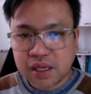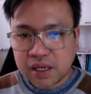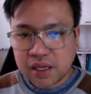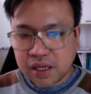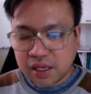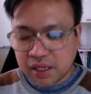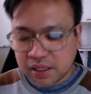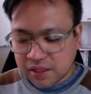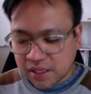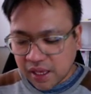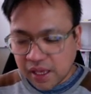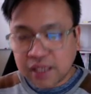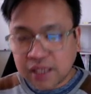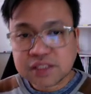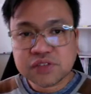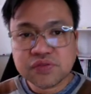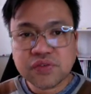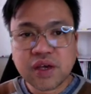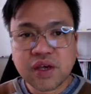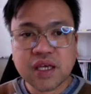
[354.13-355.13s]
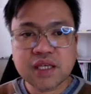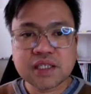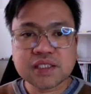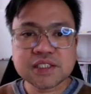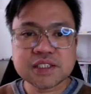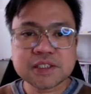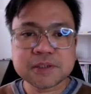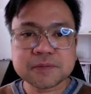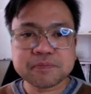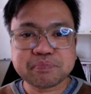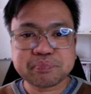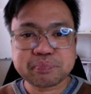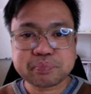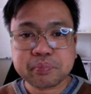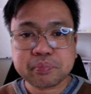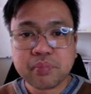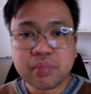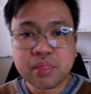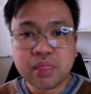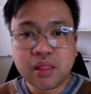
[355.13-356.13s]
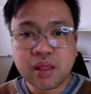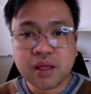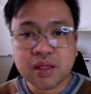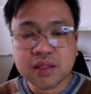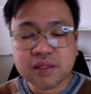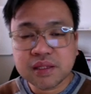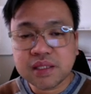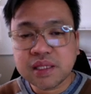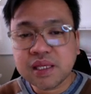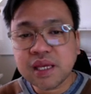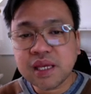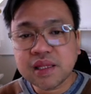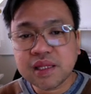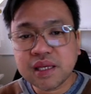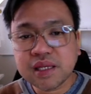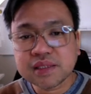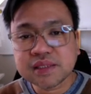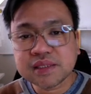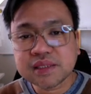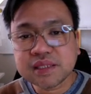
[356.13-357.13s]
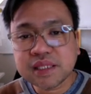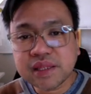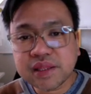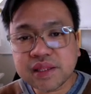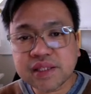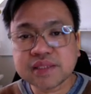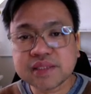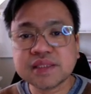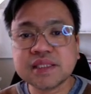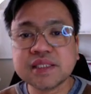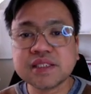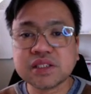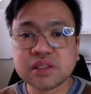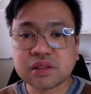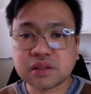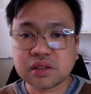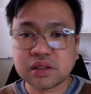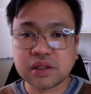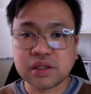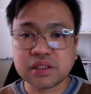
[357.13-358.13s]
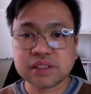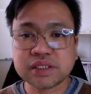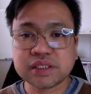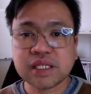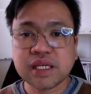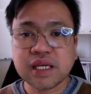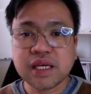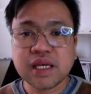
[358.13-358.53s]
In the S phase, DNA synthesis occurs.